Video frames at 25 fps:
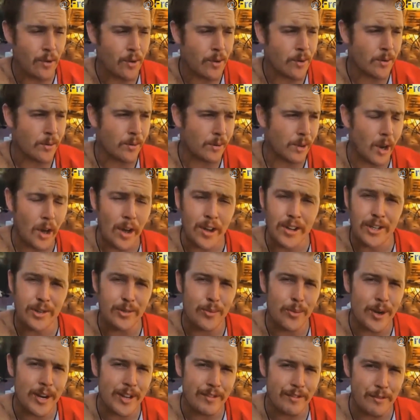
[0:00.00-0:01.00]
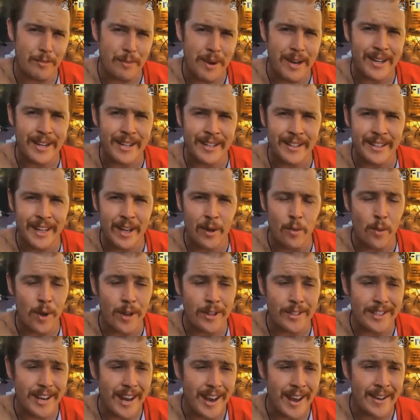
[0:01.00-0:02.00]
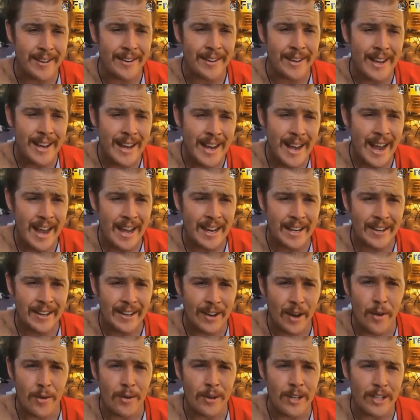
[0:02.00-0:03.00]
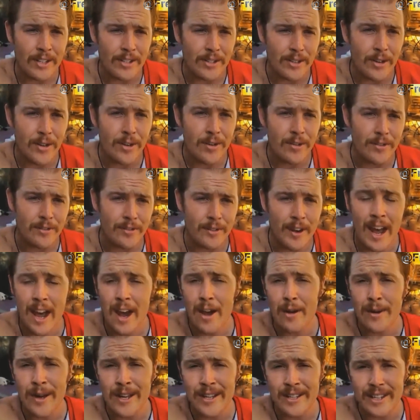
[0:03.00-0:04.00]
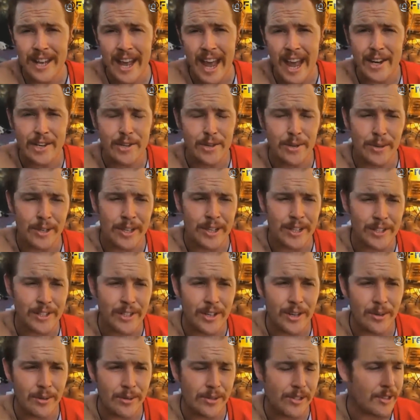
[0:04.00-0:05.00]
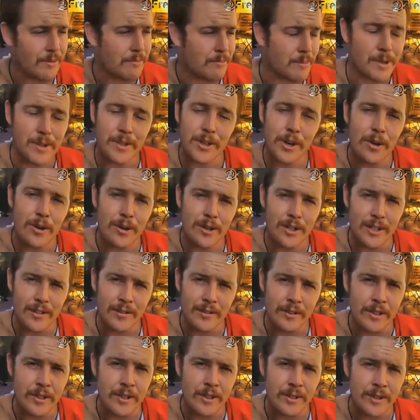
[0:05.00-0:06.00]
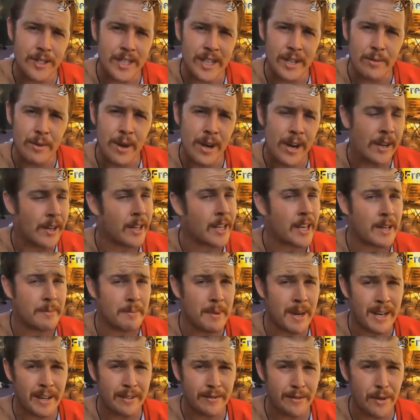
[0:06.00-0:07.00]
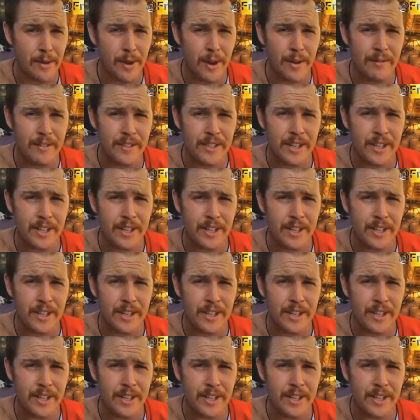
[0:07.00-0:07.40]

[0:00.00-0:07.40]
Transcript: have all lost whatever meaning they once had and only serve now as catch-all insults and pejoratives to derail any meaningful